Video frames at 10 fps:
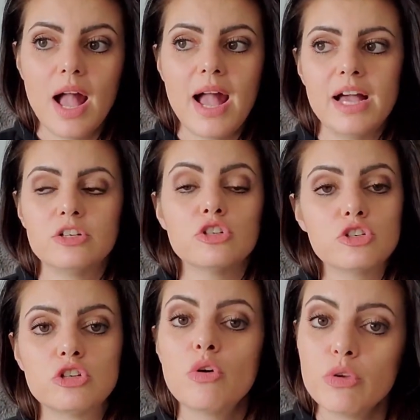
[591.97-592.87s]
and
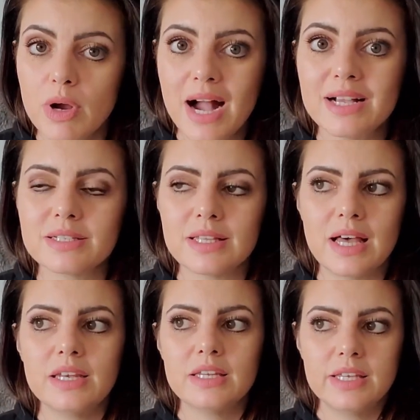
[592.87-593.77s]
show you guys
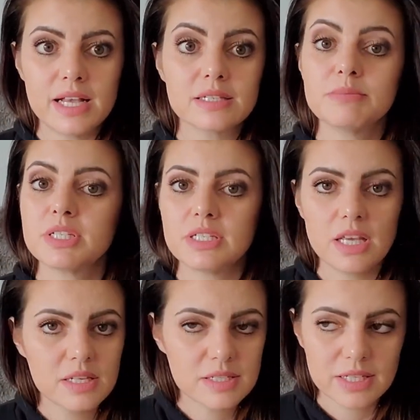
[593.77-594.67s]
that yes,
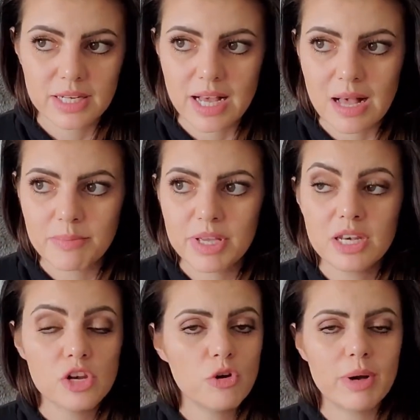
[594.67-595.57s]
mistakes can
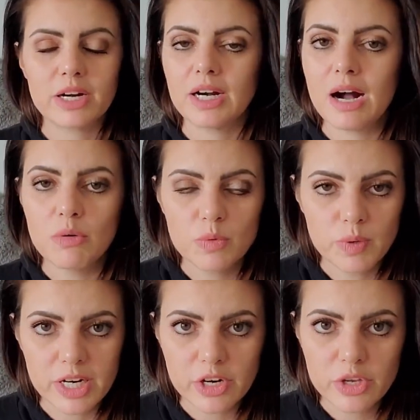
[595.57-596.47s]
happen no matter how
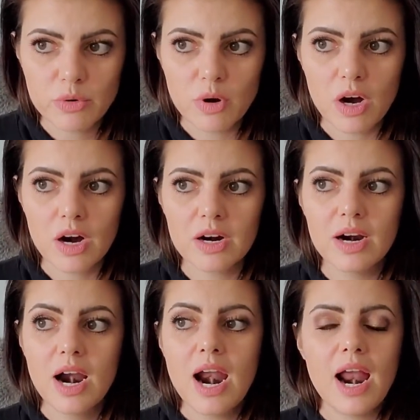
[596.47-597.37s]
aware you are